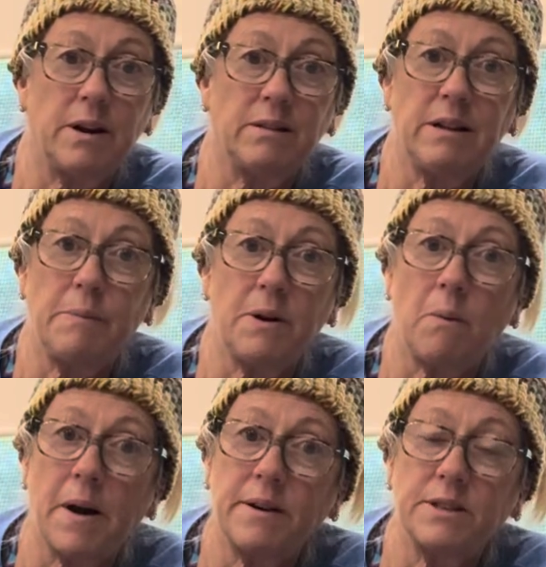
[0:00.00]
a little bit of
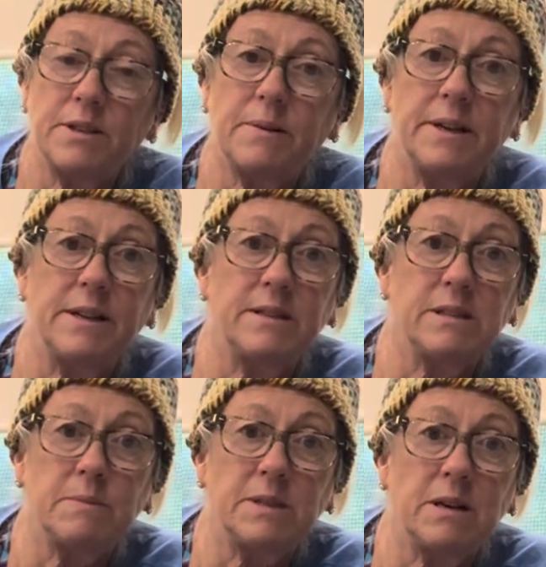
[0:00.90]
water to it and
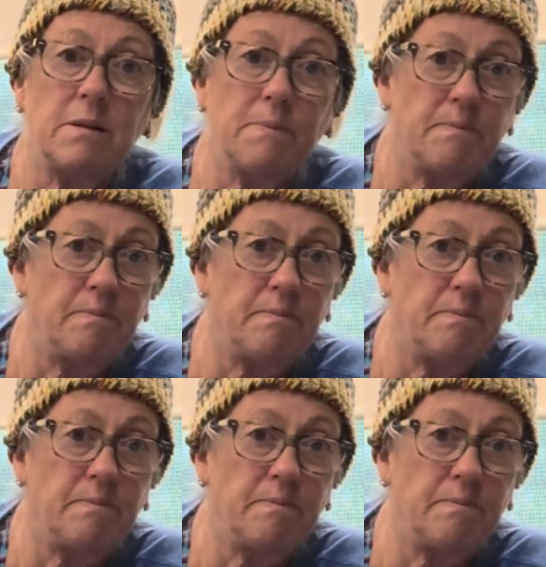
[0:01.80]
some soap,